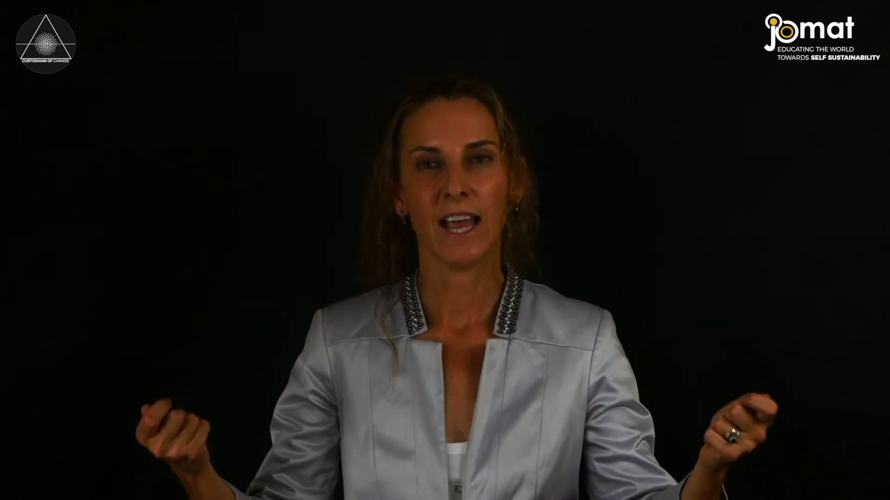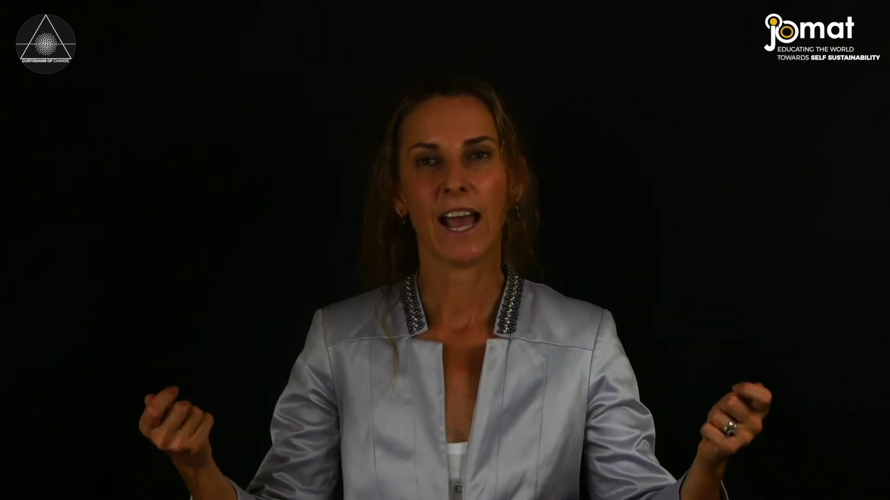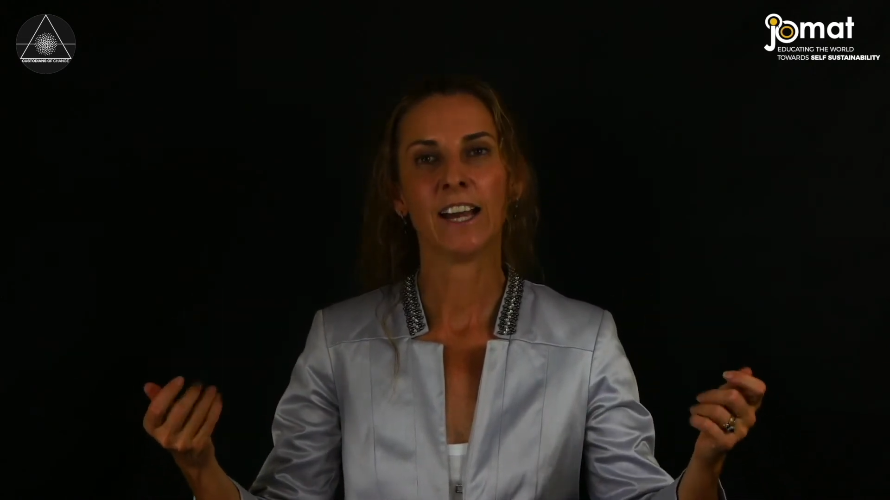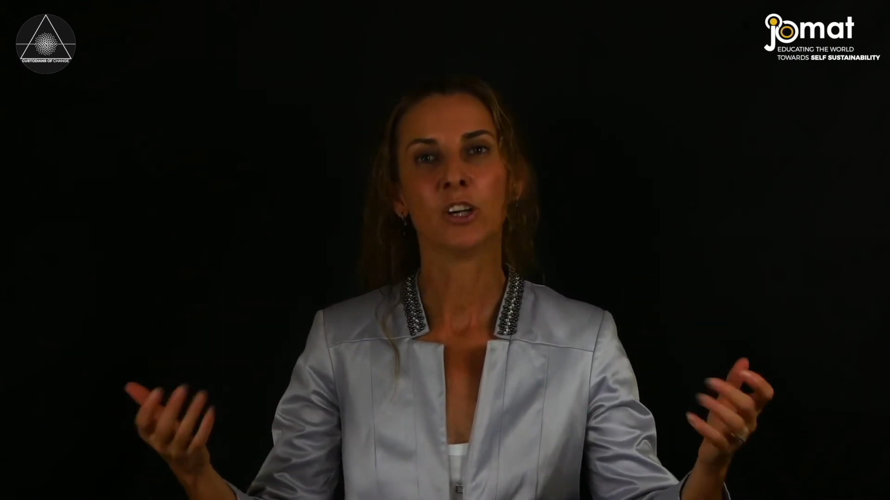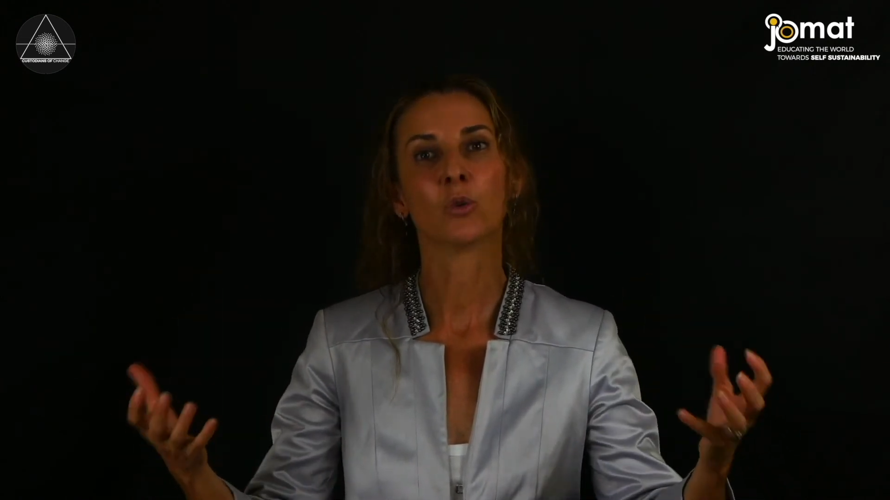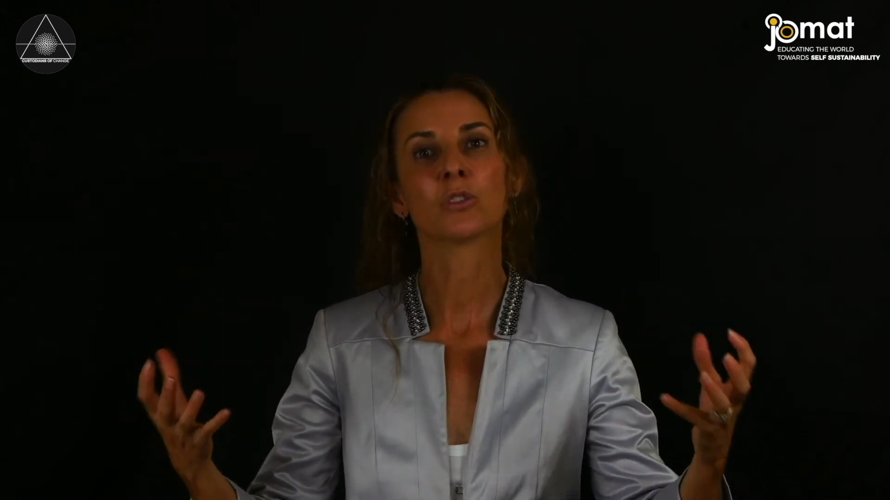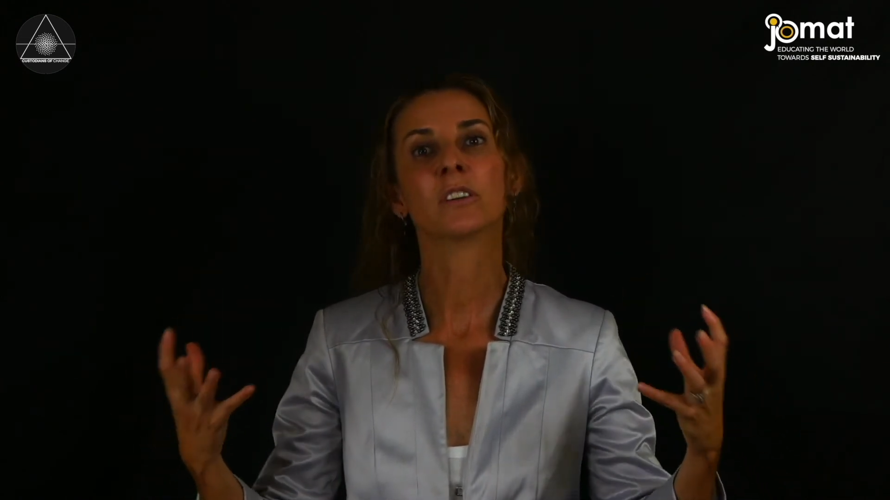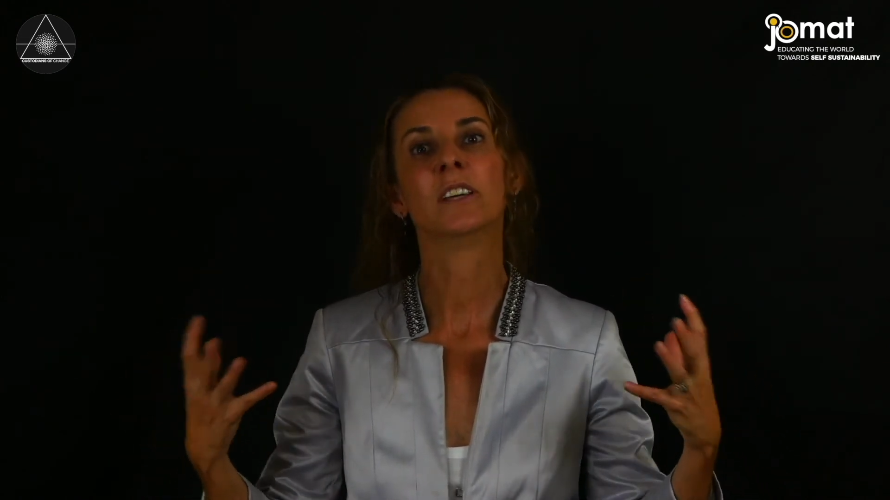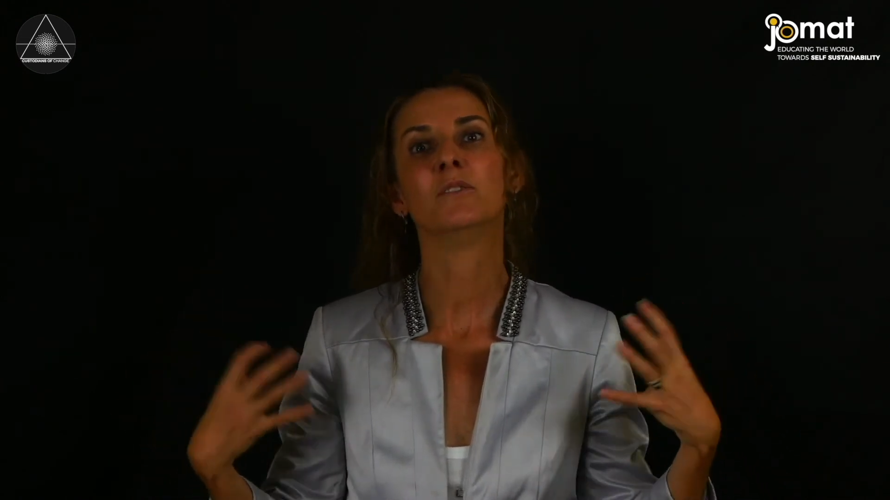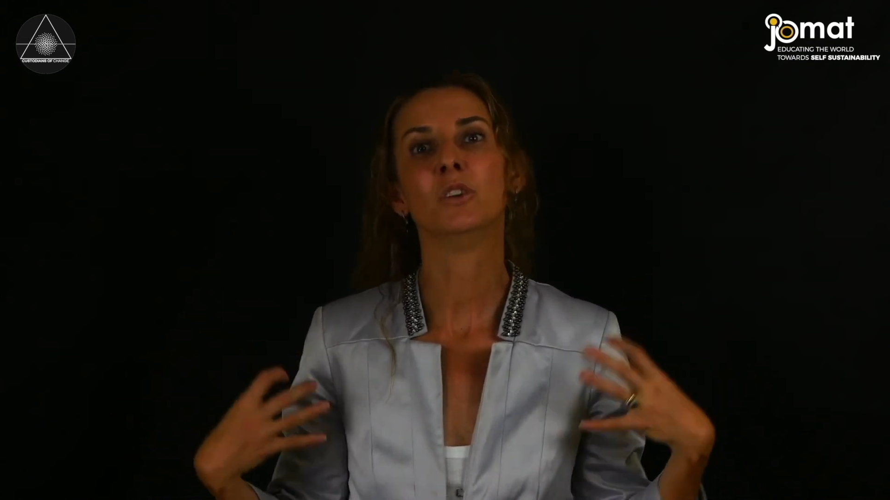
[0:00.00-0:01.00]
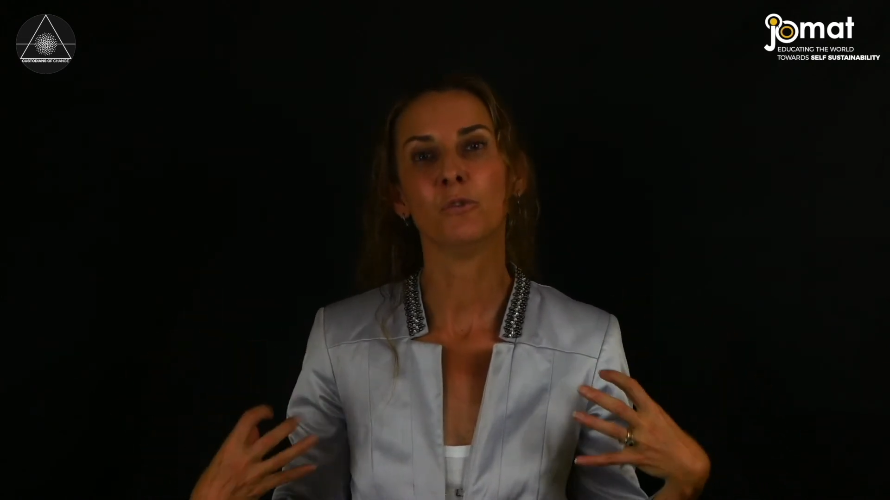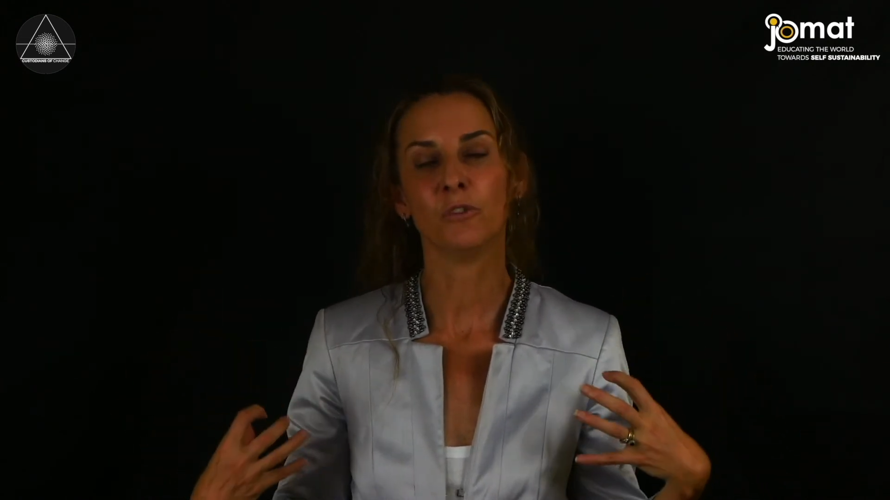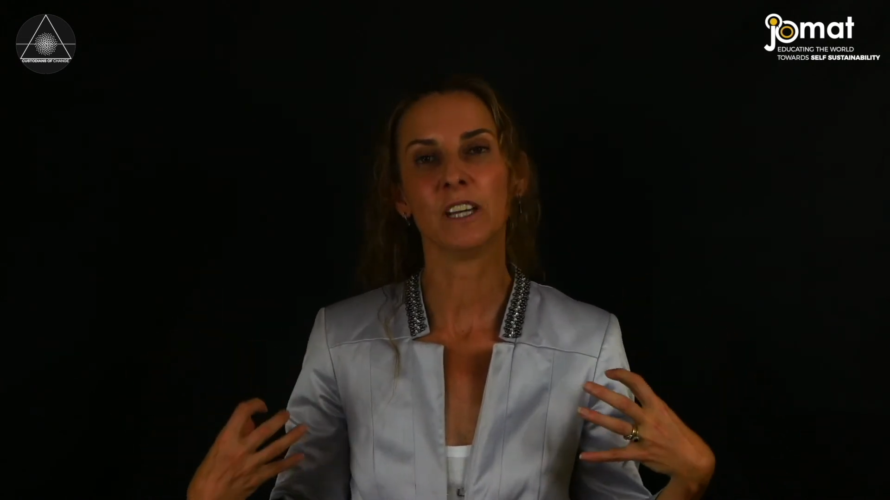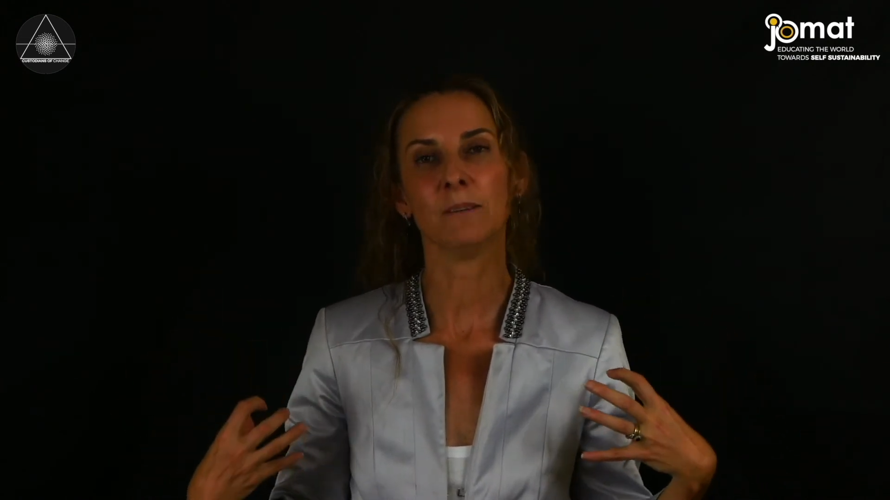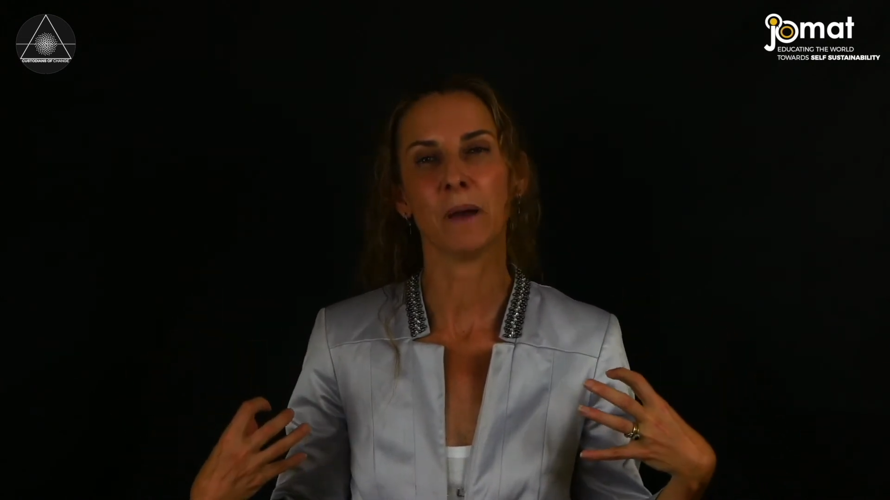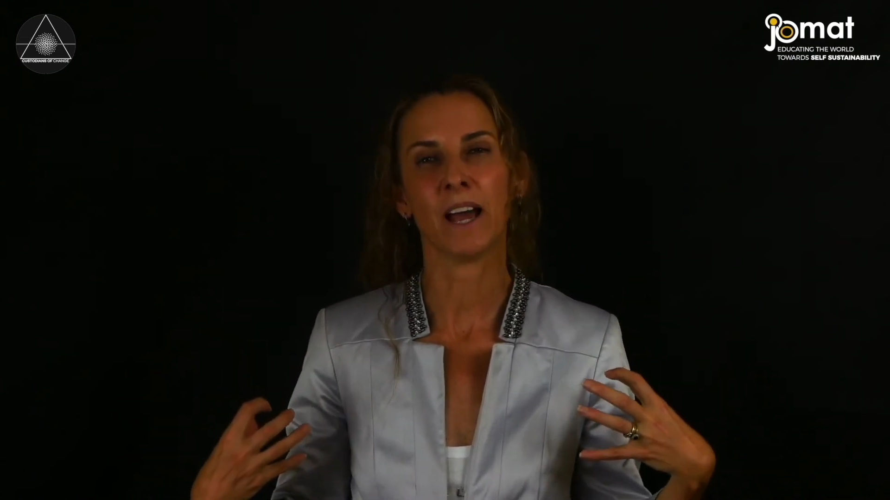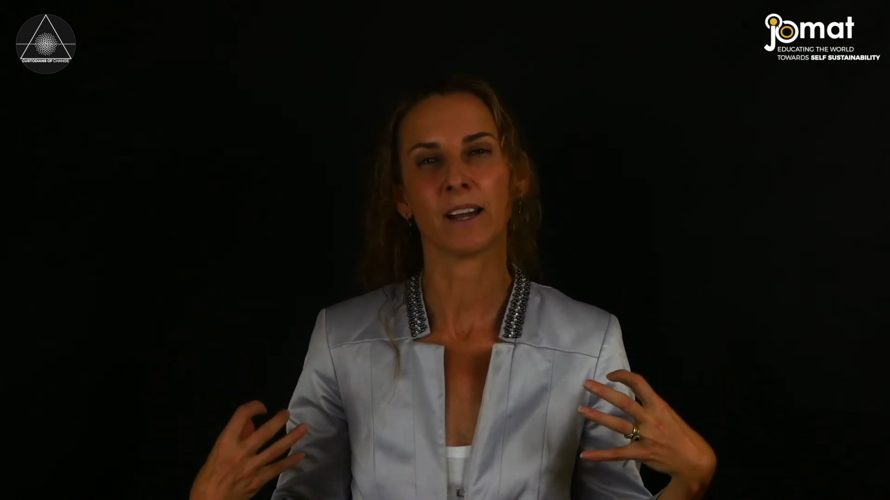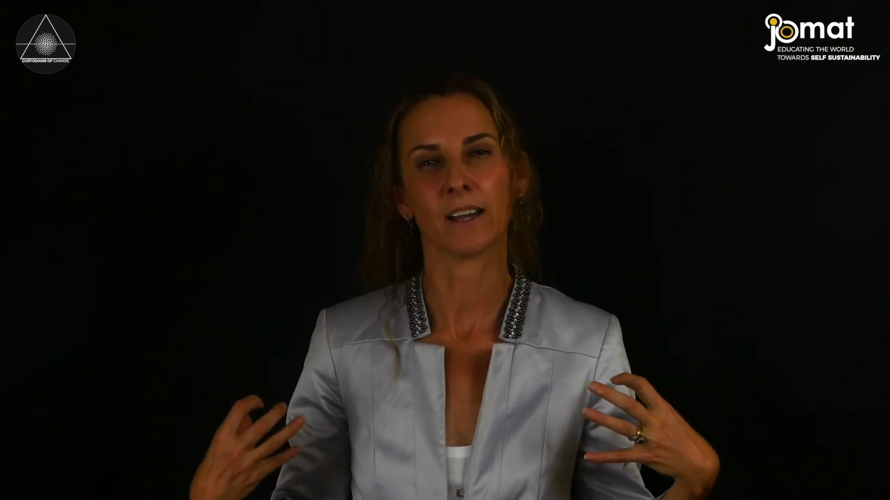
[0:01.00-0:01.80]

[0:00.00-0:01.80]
And it also gives you feedback